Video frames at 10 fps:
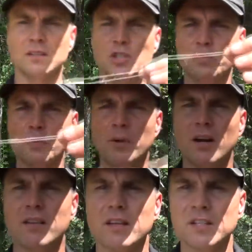to
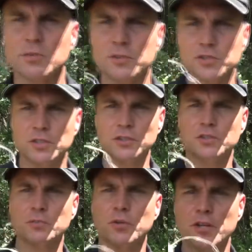prepare this, what you do
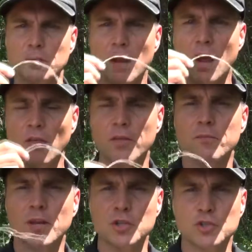is you put it in your mouth
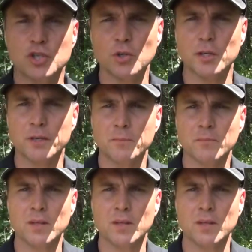and you chew it.